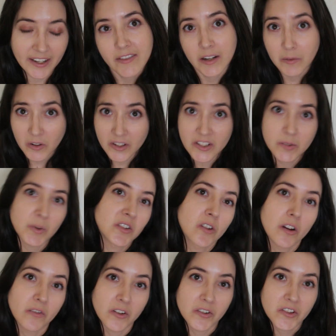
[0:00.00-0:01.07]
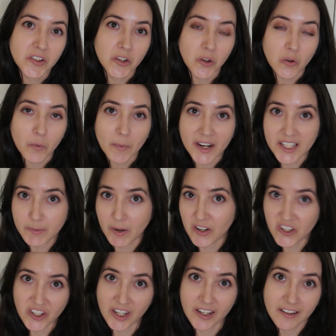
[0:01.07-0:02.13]
Then I'm going to switch over to my
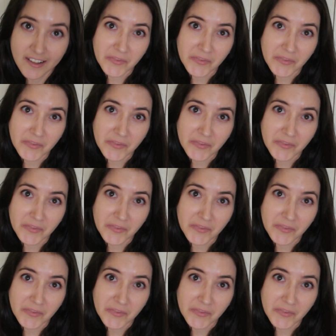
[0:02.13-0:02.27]
spreadsheet.